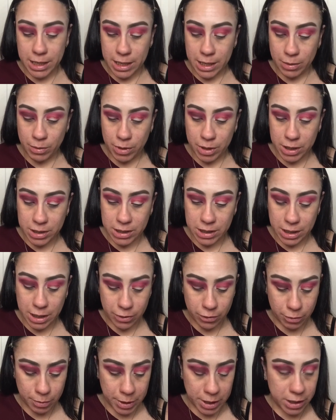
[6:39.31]
I wanted to let
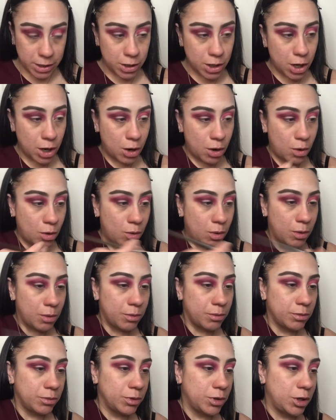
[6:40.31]
everybody know,
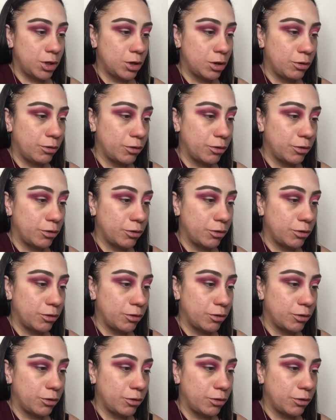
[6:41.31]
you know,